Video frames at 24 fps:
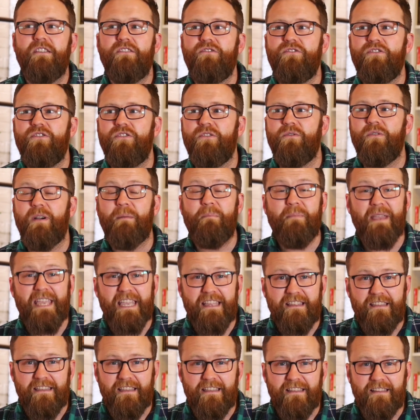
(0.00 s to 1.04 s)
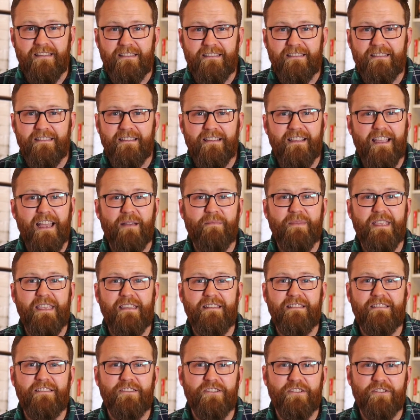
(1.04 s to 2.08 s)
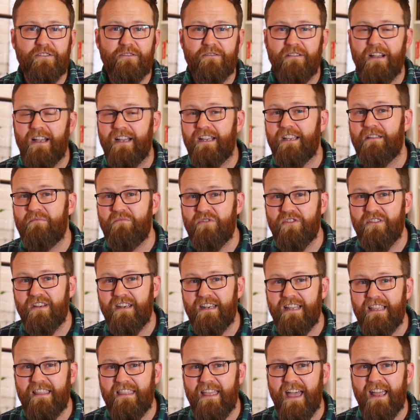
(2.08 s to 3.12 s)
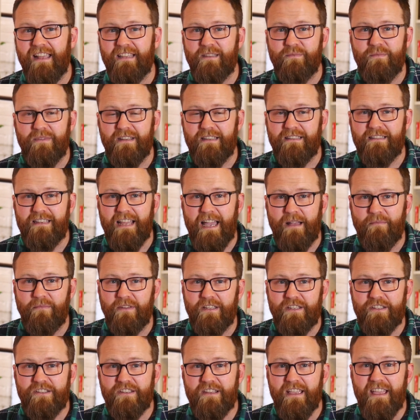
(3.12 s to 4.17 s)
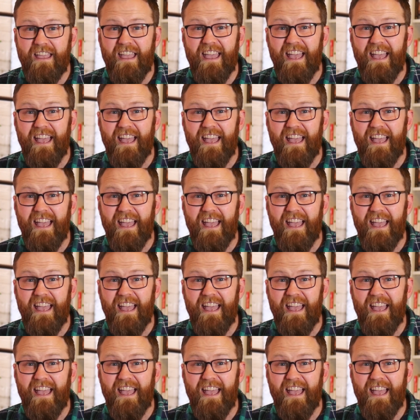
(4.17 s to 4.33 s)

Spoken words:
new opinions coming into a community that has been established.